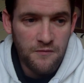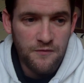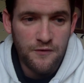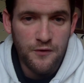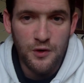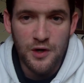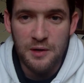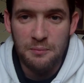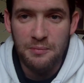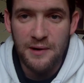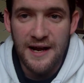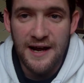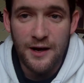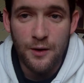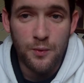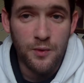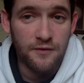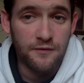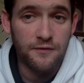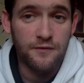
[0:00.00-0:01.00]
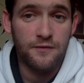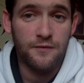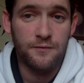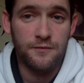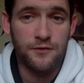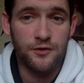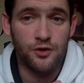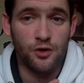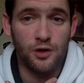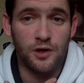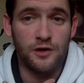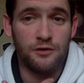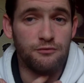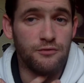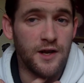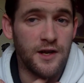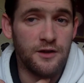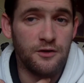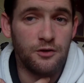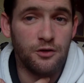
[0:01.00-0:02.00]
fully black with solid
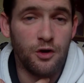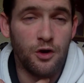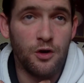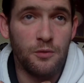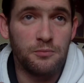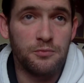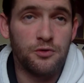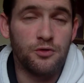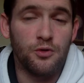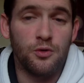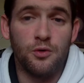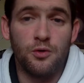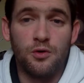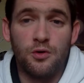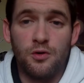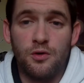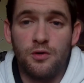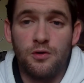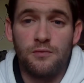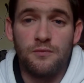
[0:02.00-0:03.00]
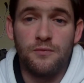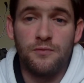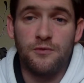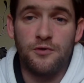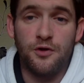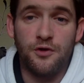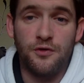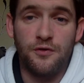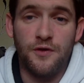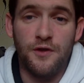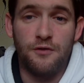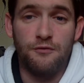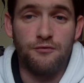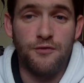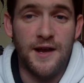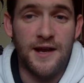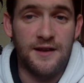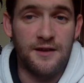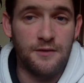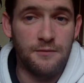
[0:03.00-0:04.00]
red tops, or just the
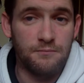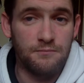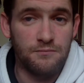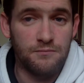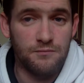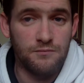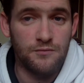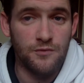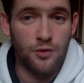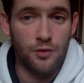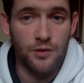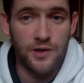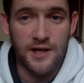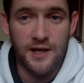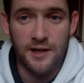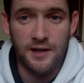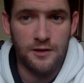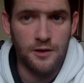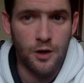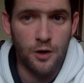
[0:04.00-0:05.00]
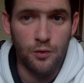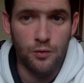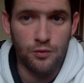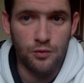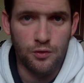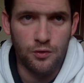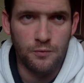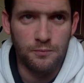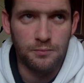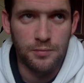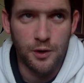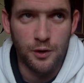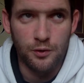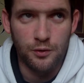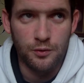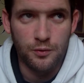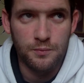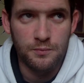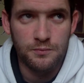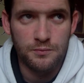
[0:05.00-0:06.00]
red or gold or
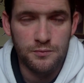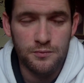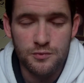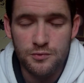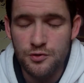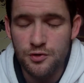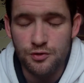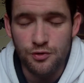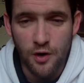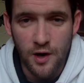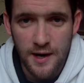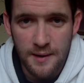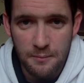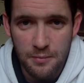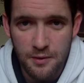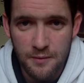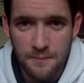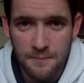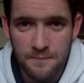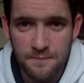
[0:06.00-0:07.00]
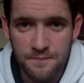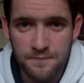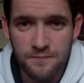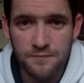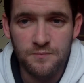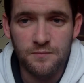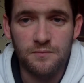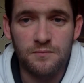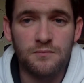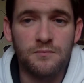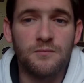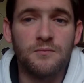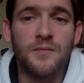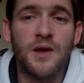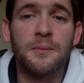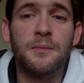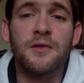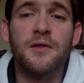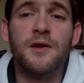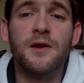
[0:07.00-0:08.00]
blue stripe,
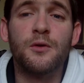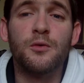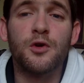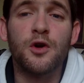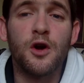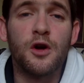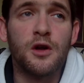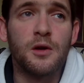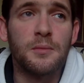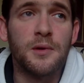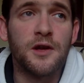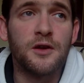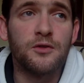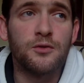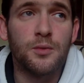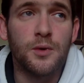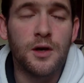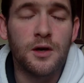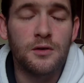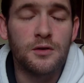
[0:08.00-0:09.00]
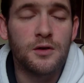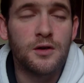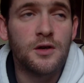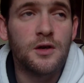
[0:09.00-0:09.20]
maybe the little collar bit as well.